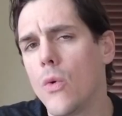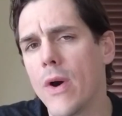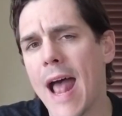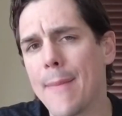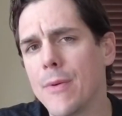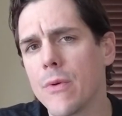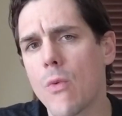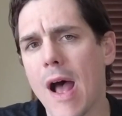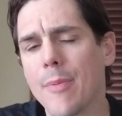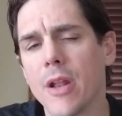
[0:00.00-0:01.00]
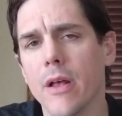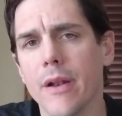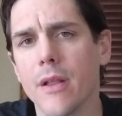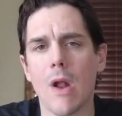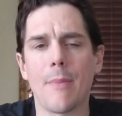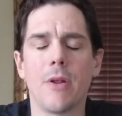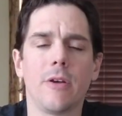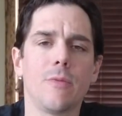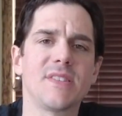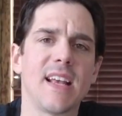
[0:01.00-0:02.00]
What happened with Robinhood?
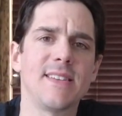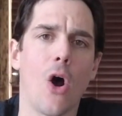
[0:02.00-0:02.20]
Robinhood was set to